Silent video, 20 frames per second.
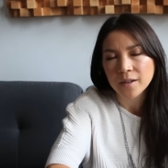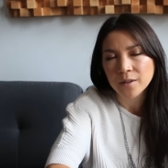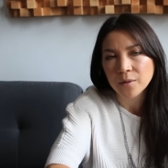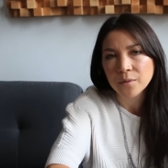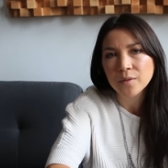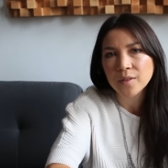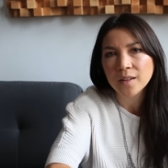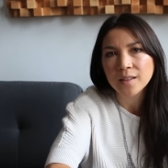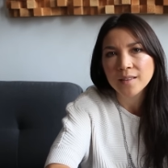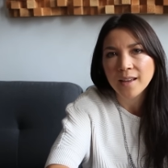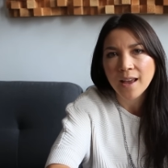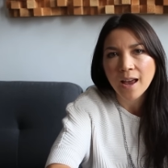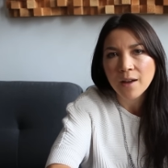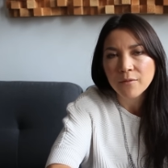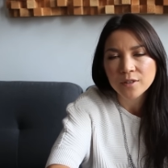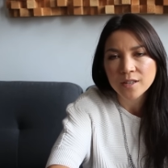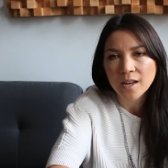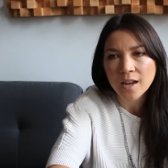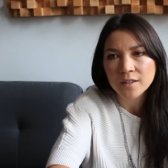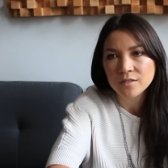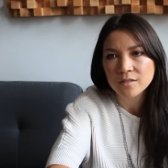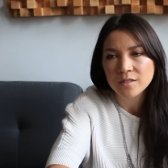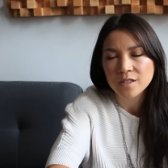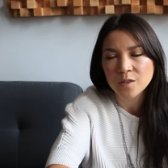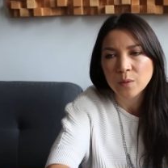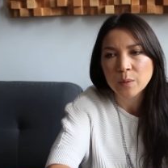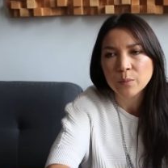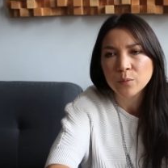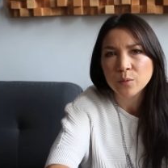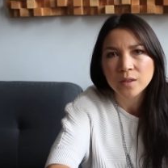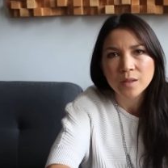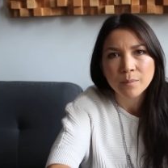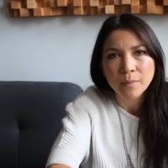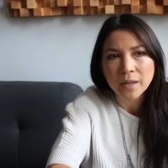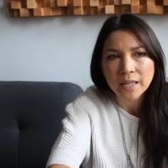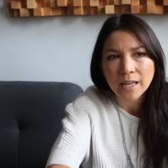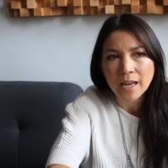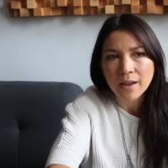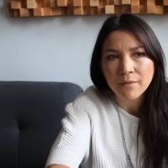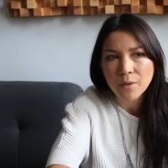I don't think the advertisers and the people with the
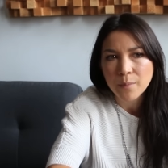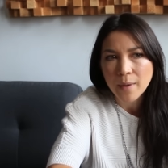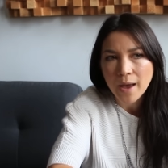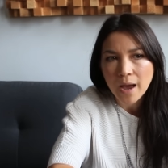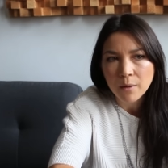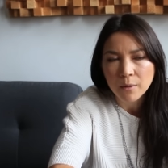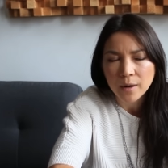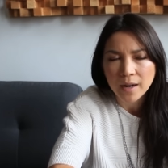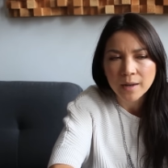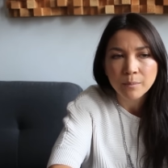money have the power.